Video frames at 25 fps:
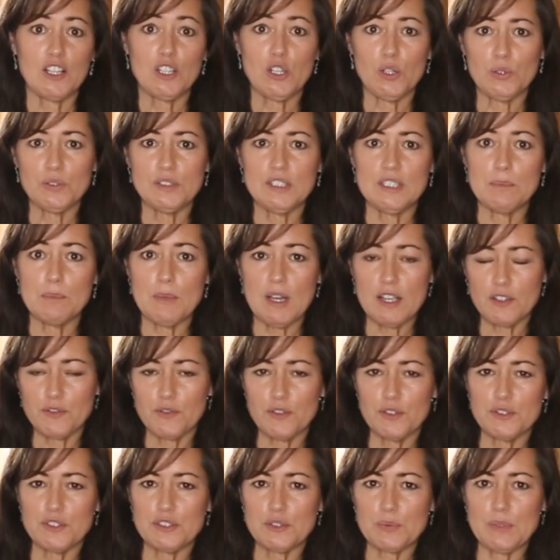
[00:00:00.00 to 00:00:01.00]
golden monk
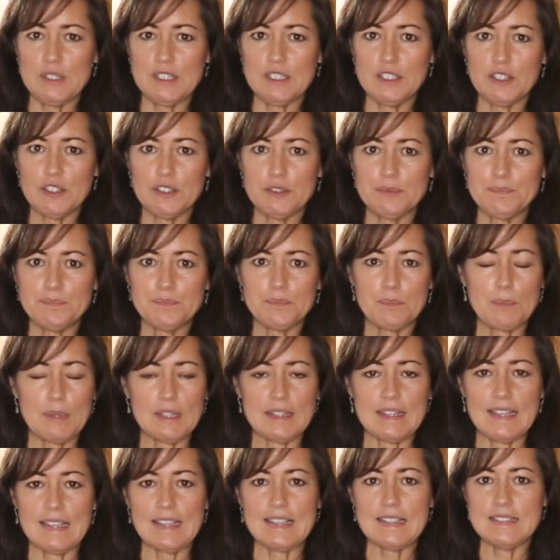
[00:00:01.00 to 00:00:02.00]
fruit sweetener.
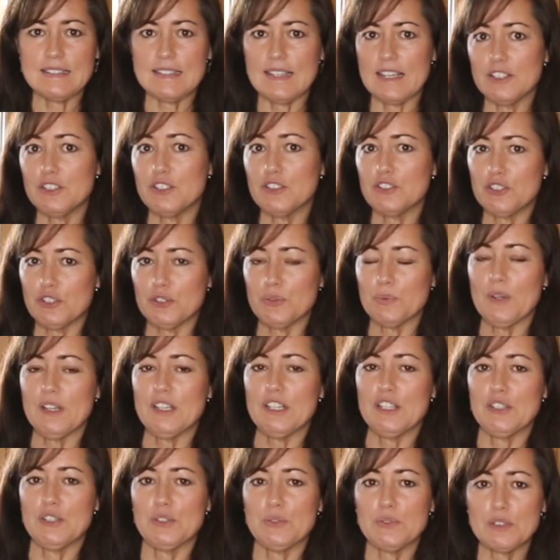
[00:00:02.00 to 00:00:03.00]
But like I said, you do
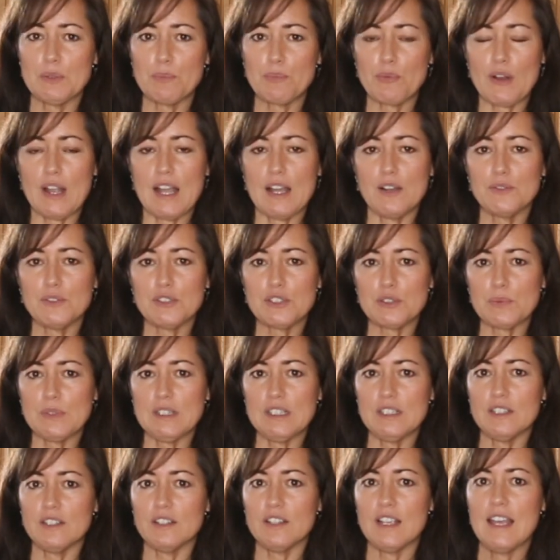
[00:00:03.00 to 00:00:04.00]
want to use a brown
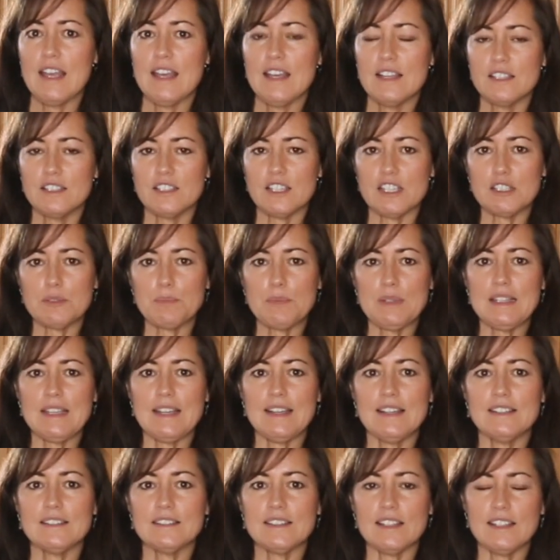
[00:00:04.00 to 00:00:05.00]
sweetener just
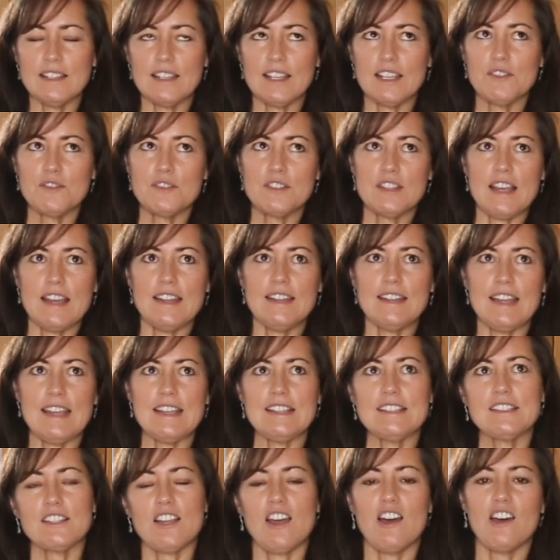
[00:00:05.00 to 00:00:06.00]
because it gives that
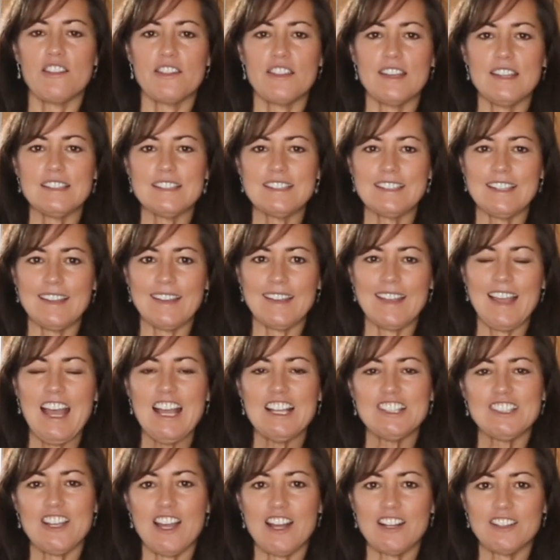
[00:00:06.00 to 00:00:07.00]
nice authentic
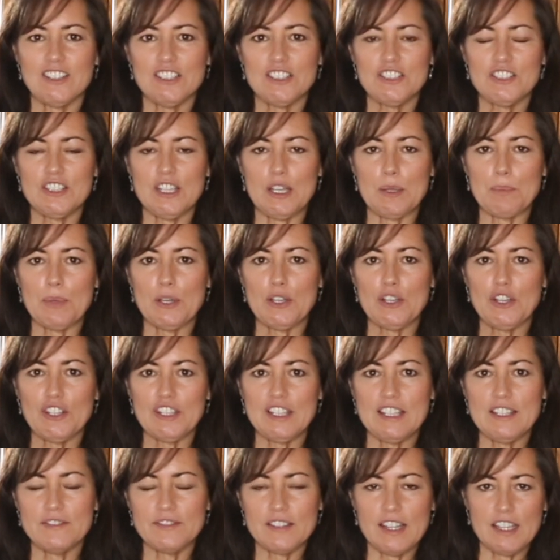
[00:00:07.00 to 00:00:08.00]
chocolate chip
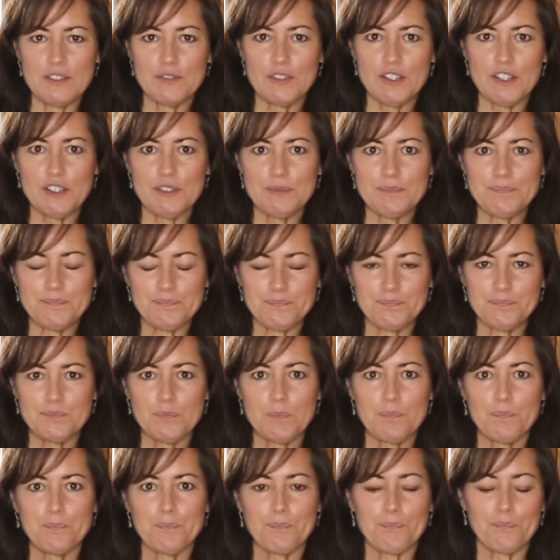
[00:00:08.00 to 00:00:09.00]
cookie flavor.
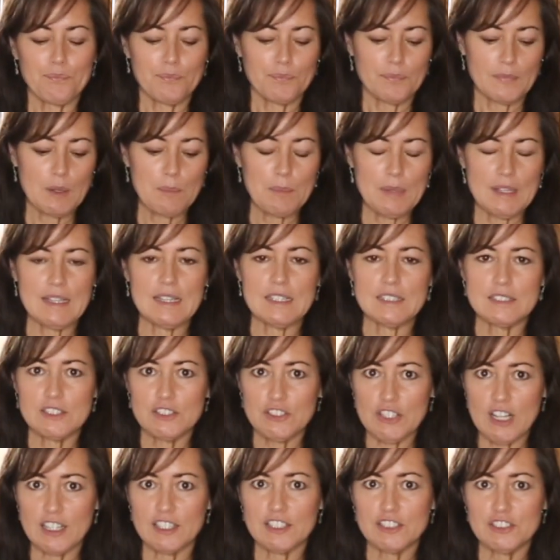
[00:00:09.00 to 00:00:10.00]
Because
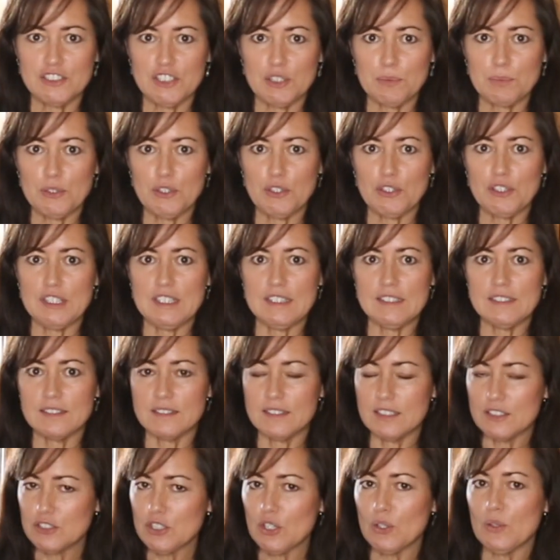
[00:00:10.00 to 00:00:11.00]
chocolate chip cookies,
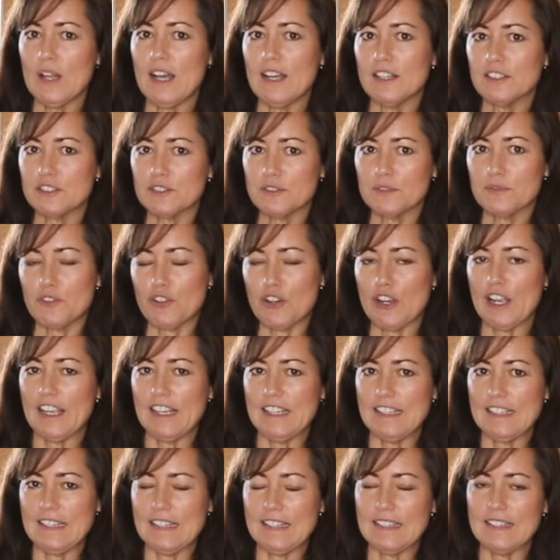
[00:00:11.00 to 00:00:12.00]
the Toll House
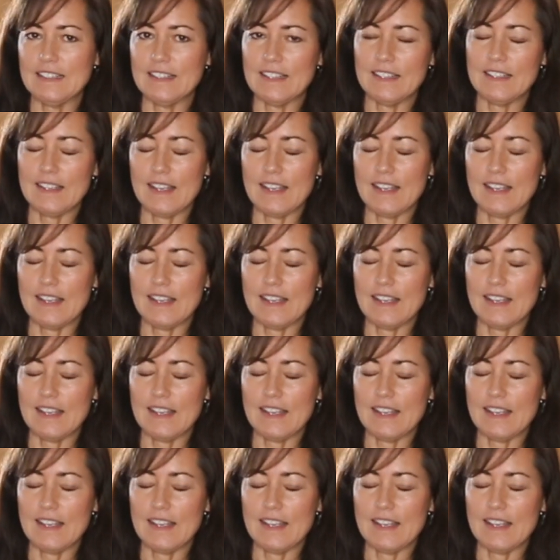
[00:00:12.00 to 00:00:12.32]
variety